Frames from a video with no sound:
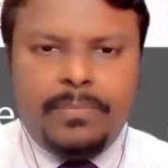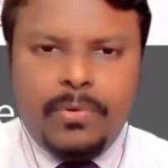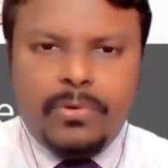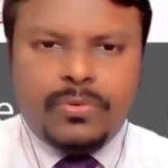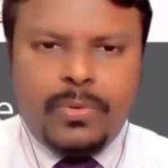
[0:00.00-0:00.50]

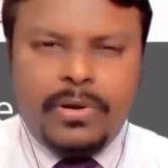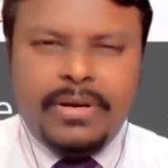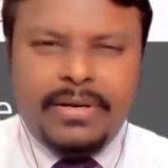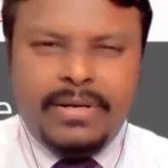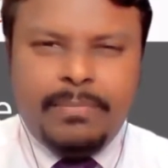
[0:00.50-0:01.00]

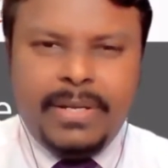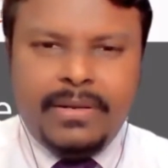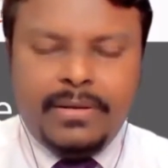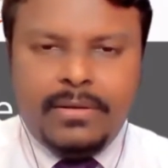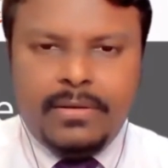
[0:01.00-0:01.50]
post-void
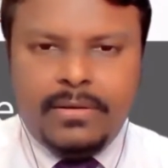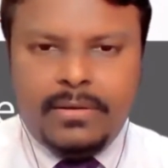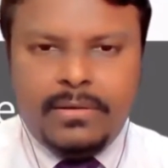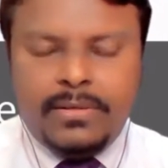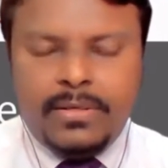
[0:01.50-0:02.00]
dribbling,
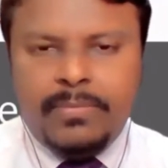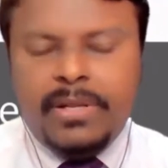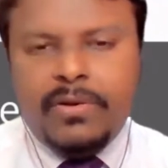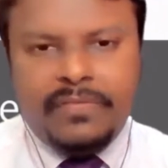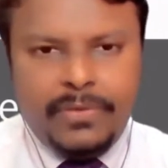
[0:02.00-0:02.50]

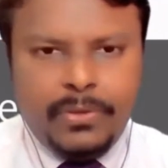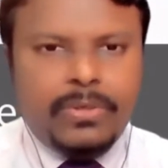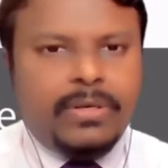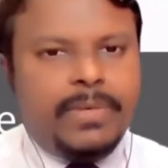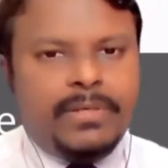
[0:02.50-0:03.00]
dribbling of
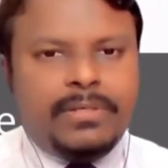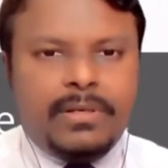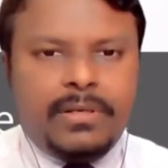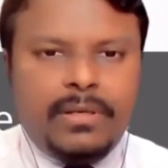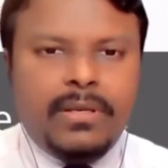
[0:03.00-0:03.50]
urine
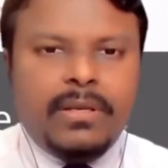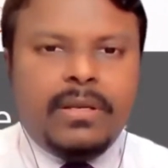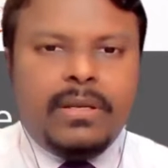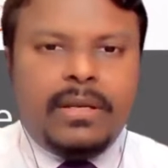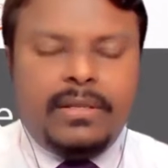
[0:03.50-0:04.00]
basically,
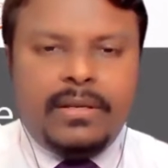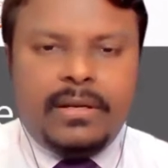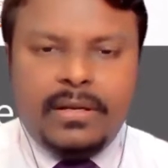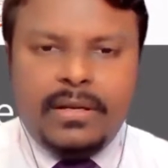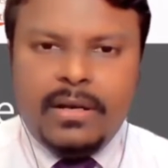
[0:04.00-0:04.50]
and
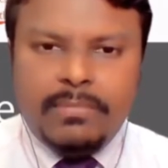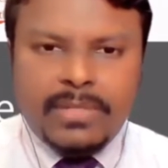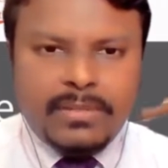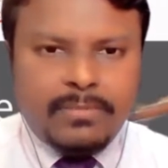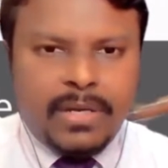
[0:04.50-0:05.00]
the
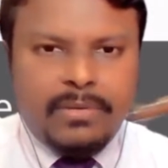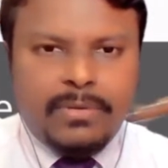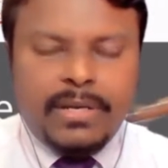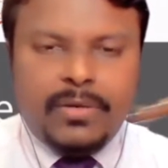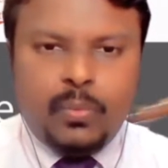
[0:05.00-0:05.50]
undergarments
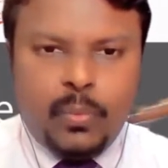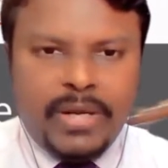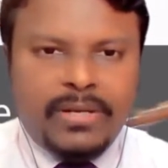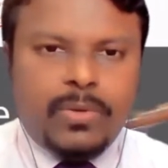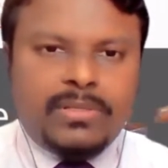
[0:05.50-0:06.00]
might get
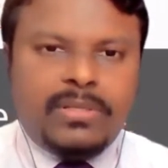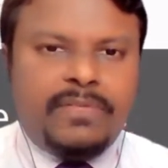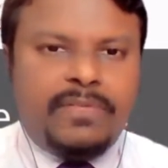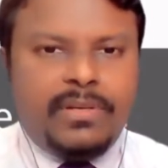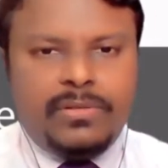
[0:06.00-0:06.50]
wet once
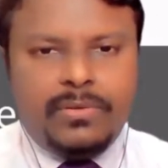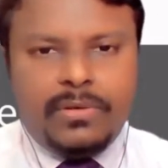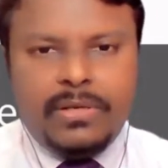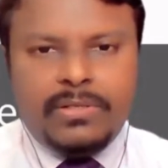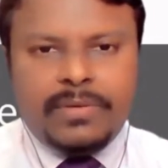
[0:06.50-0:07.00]
they finish
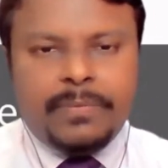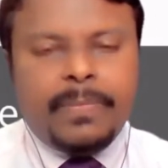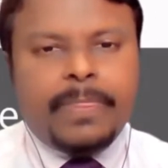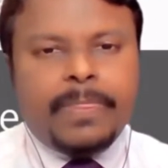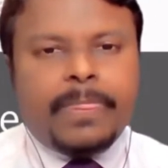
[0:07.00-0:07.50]
urination.
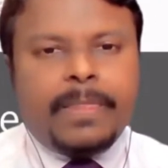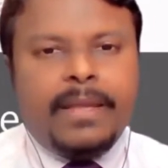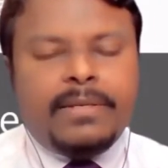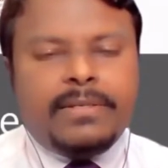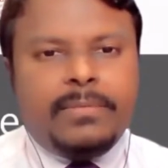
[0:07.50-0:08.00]

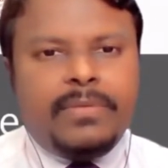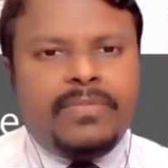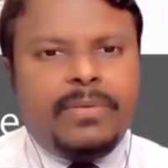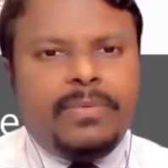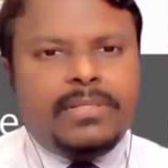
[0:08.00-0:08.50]
And some
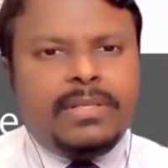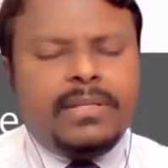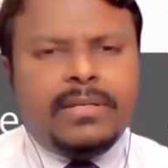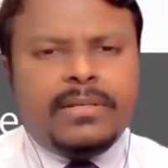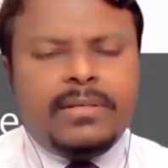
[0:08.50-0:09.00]
of them will
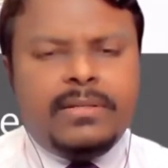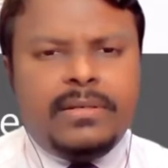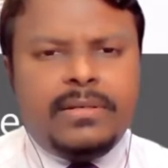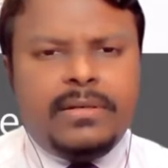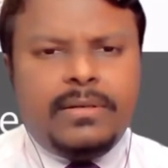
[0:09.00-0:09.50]
say that
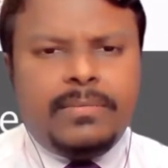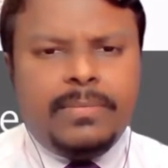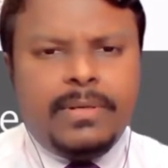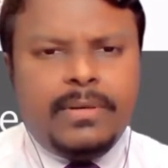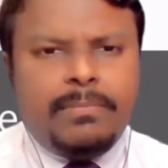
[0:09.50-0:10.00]
the
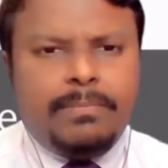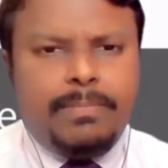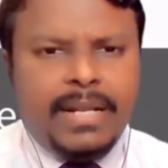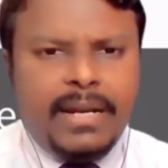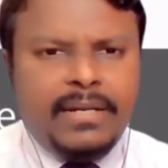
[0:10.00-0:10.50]

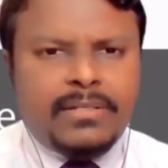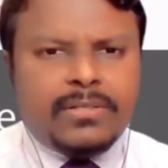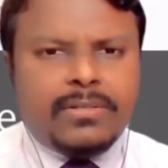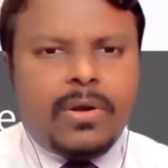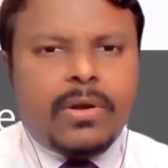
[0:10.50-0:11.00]
bladder
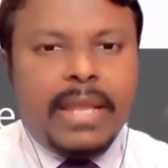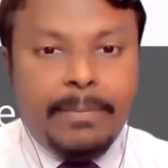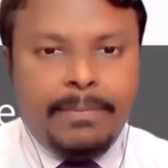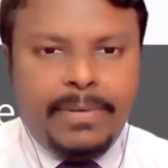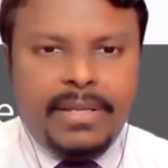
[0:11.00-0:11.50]
is not
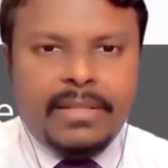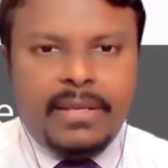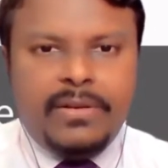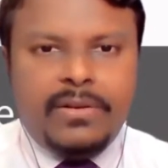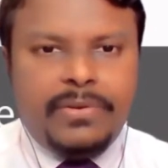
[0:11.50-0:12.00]
empty at
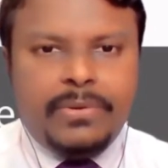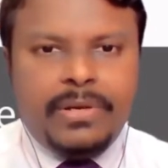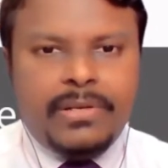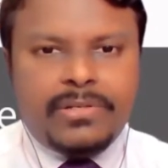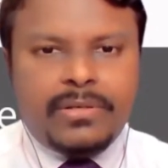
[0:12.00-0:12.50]
the end of
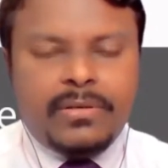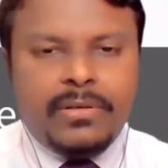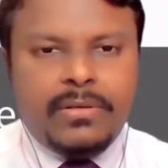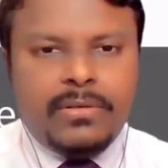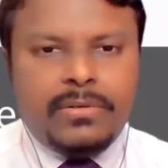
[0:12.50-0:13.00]
urination.
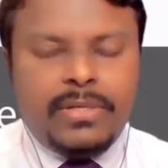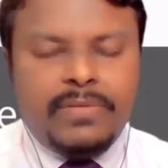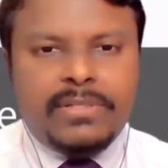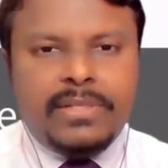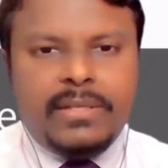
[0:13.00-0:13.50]
So
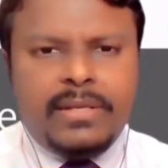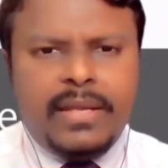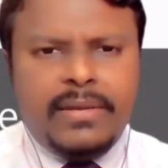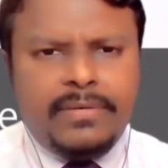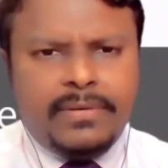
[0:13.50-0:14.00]
they will say that
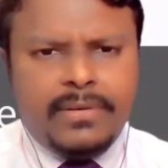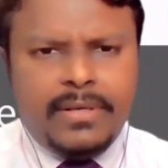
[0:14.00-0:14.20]
I